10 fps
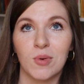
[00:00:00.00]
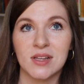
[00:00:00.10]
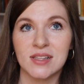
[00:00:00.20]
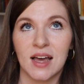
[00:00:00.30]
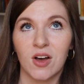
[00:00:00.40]
what
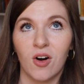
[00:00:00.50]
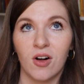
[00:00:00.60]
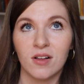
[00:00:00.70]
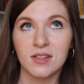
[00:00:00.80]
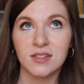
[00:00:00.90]
is that
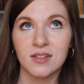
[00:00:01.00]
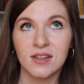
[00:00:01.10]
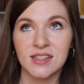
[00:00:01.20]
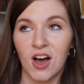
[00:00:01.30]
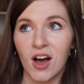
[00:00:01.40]
called?
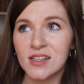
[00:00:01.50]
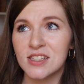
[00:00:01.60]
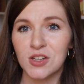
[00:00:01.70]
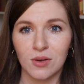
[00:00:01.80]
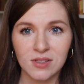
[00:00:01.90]
Is it
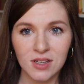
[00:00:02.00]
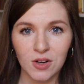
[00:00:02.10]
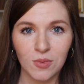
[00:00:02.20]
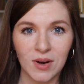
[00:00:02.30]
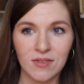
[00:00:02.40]
oxytocin
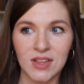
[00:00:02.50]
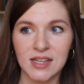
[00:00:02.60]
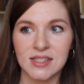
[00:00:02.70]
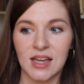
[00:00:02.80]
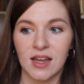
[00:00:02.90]
or whatever
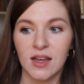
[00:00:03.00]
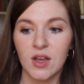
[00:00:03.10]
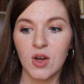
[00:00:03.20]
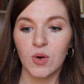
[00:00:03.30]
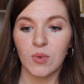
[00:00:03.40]
they say
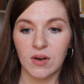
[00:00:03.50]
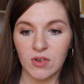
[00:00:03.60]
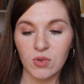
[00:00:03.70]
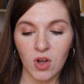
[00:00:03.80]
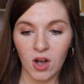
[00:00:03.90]

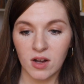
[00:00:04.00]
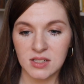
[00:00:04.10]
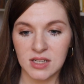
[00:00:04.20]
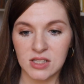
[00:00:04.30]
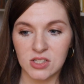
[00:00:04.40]
whenever you log on
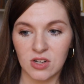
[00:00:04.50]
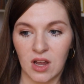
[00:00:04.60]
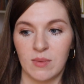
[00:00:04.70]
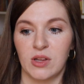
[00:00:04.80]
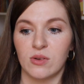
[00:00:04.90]
to
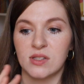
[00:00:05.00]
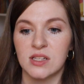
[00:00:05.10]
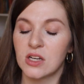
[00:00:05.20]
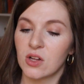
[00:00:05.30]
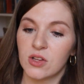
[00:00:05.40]
Instagram and you
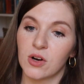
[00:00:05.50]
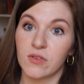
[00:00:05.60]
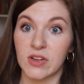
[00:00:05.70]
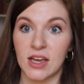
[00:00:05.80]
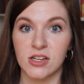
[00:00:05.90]
see all the
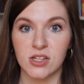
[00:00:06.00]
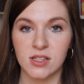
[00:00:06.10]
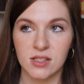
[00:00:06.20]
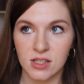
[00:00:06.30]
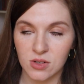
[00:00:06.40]

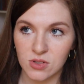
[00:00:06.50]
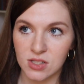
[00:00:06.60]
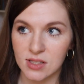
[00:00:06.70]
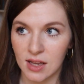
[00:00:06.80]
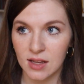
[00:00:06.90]
notifications and you
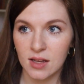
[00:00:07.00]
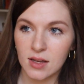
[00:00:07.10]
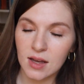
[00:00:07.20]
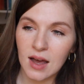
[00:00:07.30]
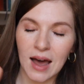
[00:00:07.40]
just like,
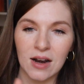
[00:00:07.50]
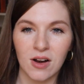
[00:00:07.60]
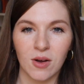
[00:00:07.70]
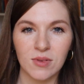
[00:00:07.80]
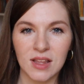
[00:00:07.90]
I
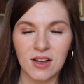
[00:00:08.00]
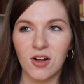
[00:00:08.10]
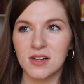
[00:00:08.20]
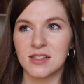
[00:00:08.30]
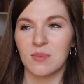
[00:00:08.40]
don't know, they
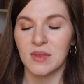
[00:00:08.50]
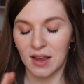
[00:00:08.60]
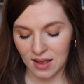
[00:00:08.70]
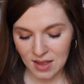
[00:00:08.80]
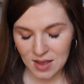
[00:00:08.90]
call it
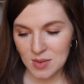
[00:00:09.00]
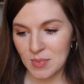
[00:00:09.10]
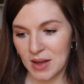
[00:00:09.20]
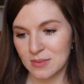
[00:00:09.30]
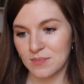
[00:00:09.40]
something.
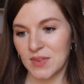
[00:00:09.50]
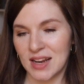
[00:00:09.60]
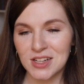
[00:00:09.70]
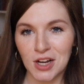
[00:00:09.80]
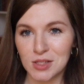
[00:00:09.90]
But,
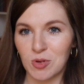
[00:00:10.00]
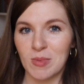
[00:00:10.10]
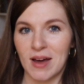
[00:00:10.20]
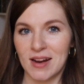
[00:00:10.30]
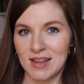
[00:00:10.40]
and he talks more
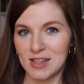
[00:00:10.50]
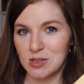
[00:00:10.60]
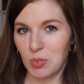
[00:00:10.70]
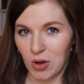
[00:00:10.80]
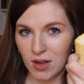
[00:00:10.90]
about it in
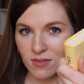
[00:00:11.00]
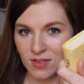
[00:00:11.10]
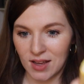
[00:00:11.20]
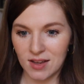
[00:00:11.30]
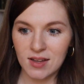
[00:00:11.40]
this book of
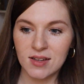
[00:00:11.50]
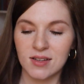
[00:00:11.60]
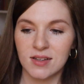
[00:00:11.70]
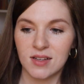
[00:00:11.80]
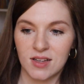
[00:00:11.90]
like,
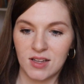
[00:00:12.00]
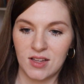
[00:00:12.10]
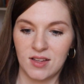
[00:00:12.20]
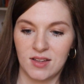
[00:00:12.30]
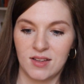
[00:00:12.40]

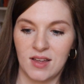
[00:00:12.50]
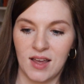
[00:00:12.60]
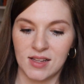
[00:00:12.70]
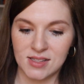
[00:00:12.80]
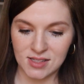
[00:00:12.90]

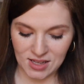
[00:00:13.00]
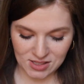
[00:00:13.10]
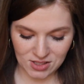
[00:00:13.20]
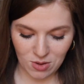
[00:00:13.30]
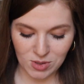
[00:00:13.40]

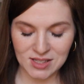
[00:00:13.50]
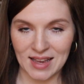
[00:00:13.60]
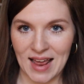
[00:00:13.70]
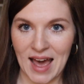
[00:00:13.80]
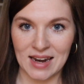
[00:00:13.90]
it's almost like
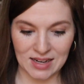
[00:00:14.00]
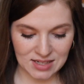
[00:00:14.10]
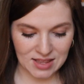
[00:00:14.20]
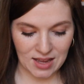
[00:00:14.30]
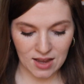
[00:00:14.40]
an addict
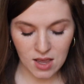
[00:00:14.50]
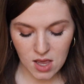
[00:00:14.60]
thing.